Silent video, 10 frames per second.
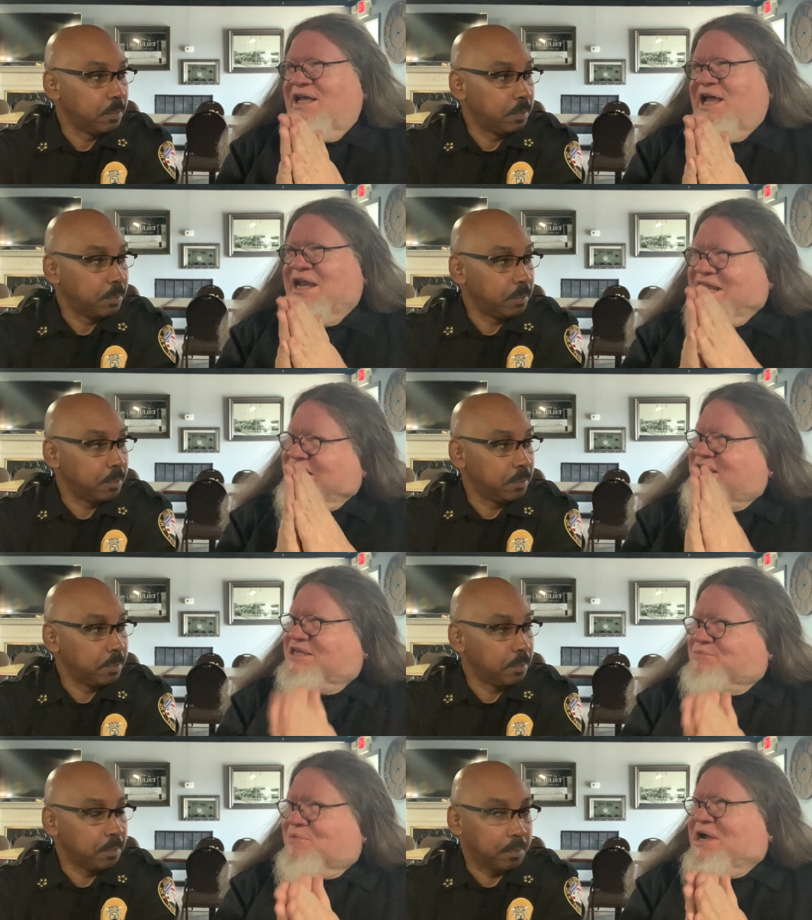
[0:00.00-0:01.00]
Speaker 1: I need to
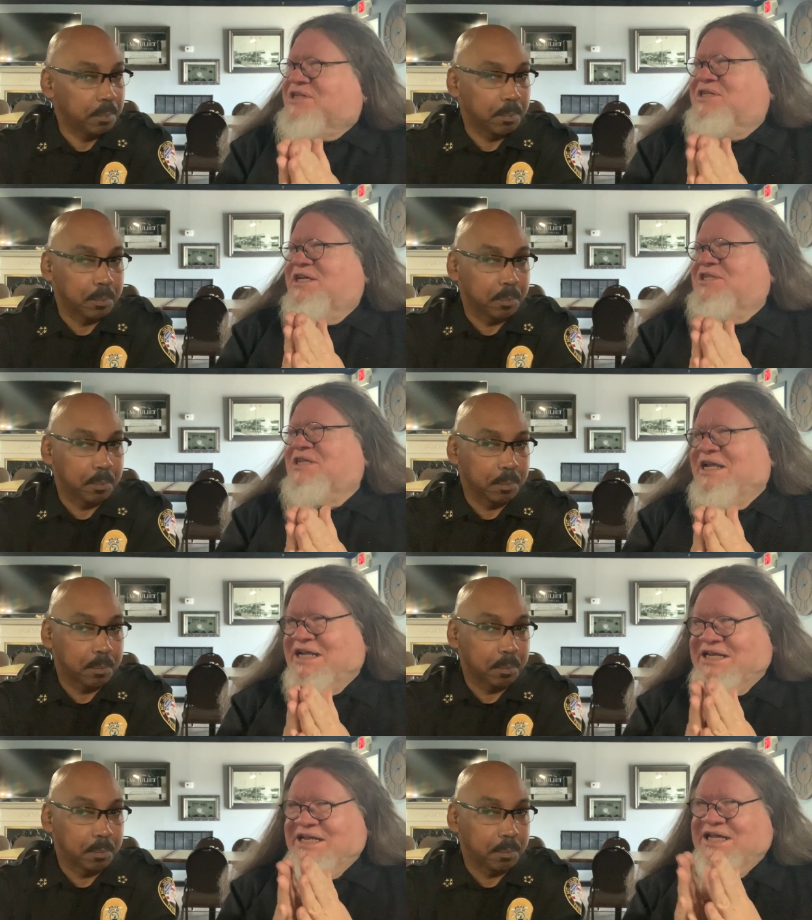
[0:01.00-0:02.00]
express this, I
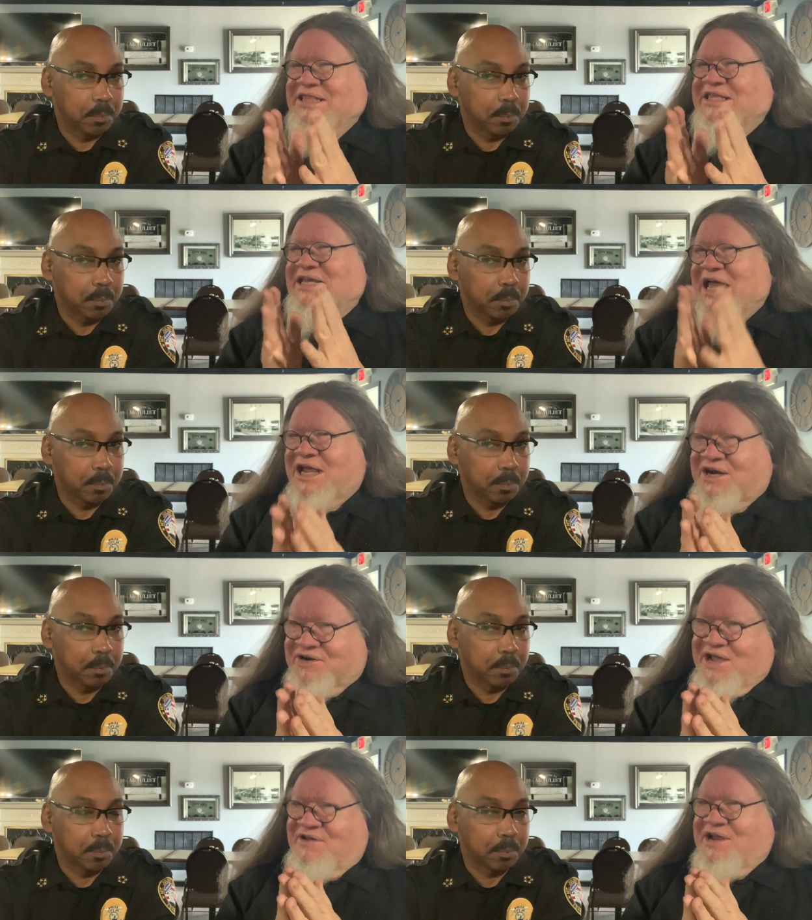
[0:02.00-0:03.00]
need to get the anger
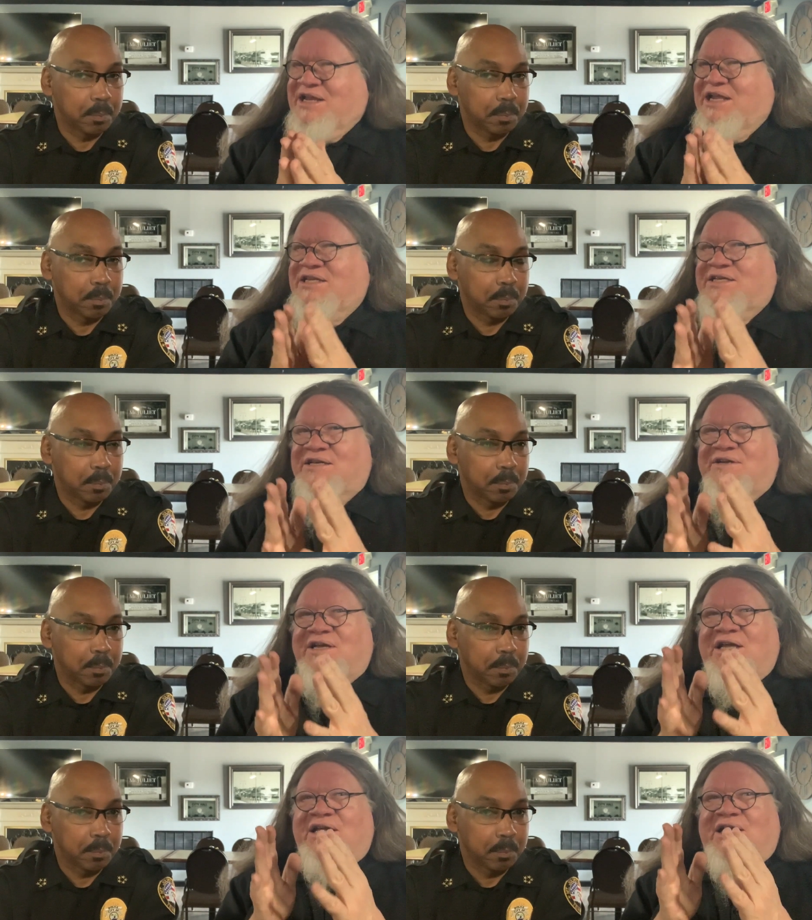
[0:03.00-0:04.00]
out, I need to,
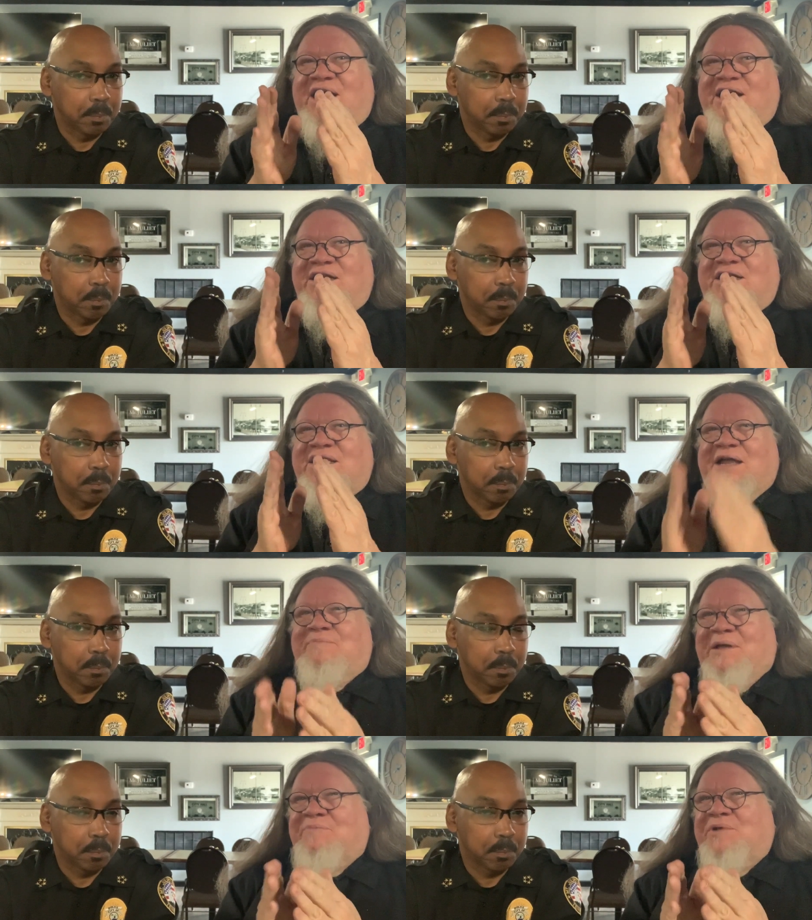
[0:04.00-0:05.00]
I need to let
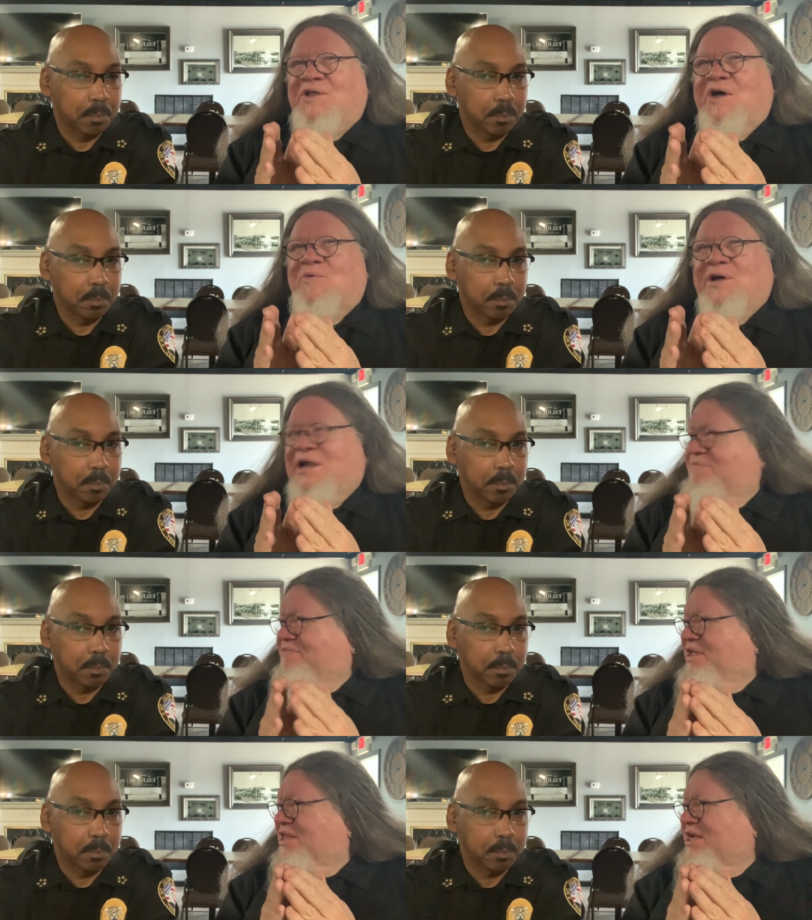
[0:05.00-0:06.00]
people know what I'm
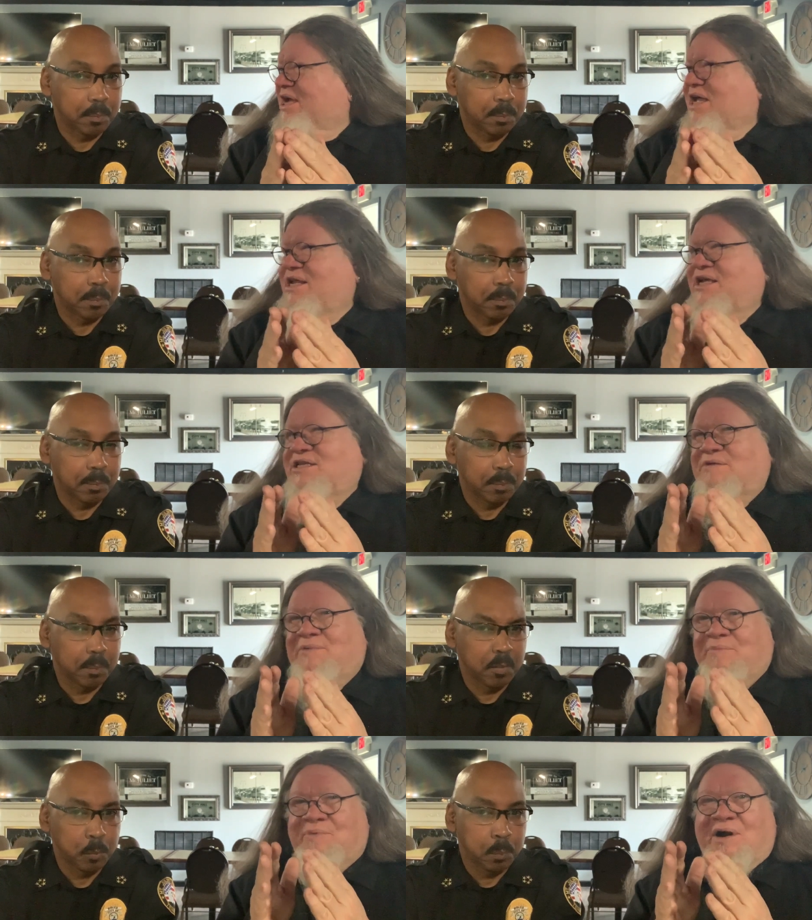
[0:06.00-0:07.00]
feeling, I need to
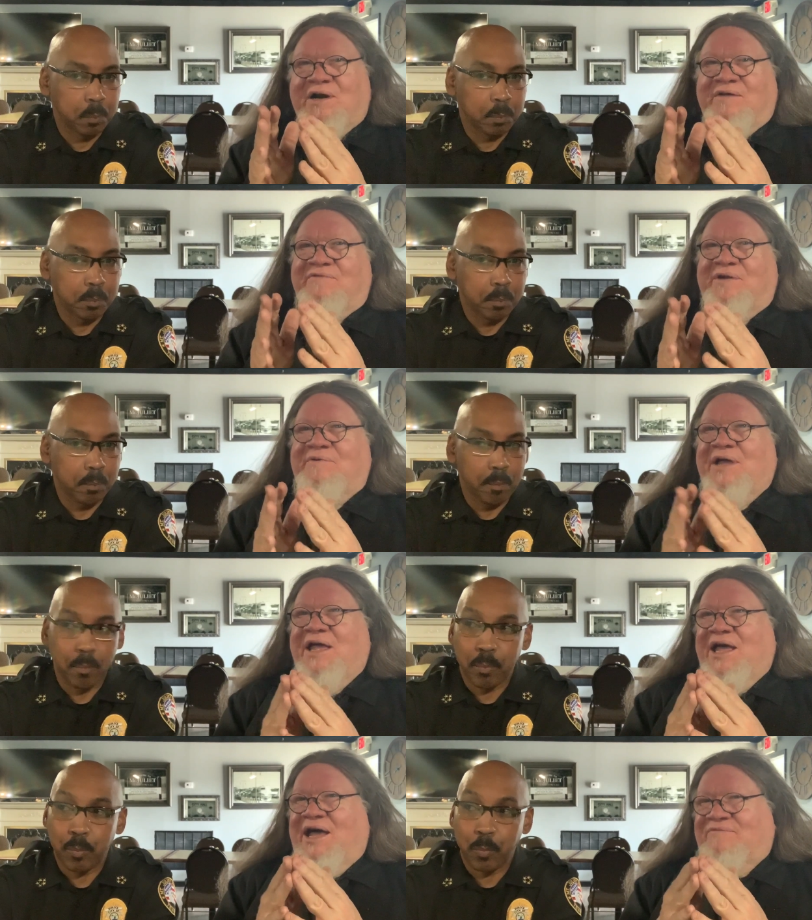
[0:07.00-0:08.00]
be part of a,
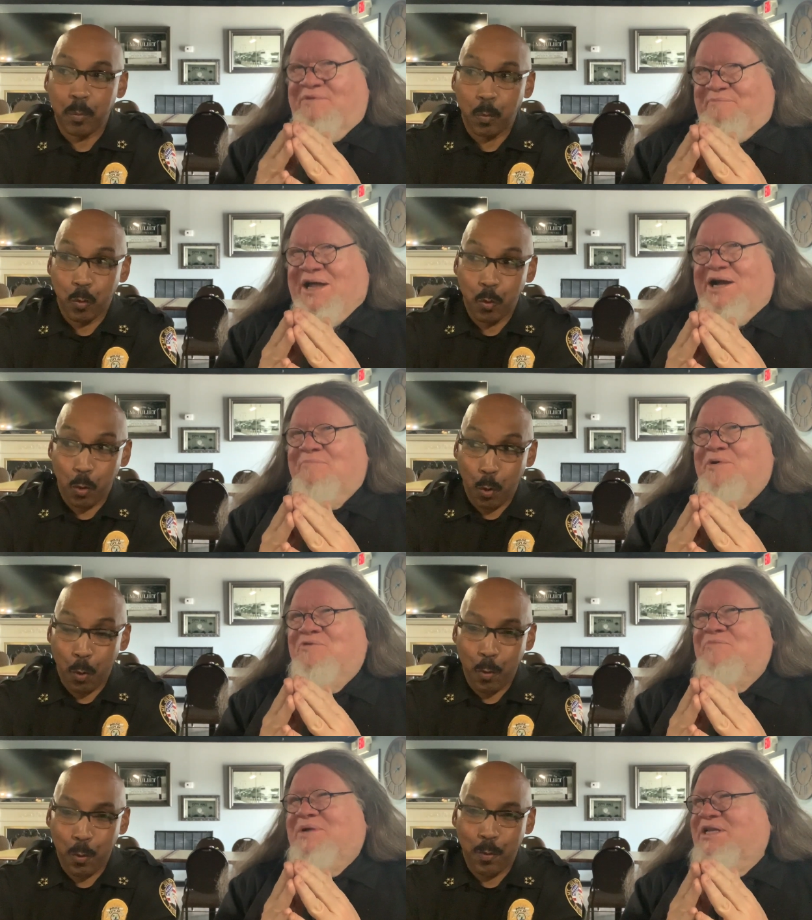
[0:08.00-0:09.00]
of a bigger
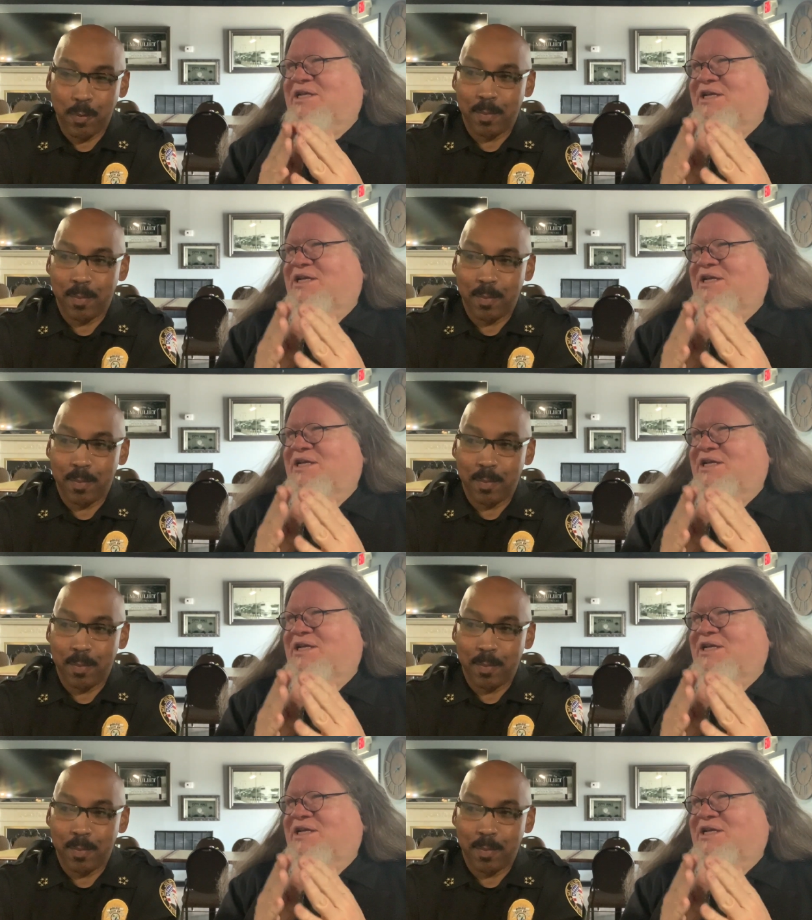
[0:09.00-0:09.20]
movement,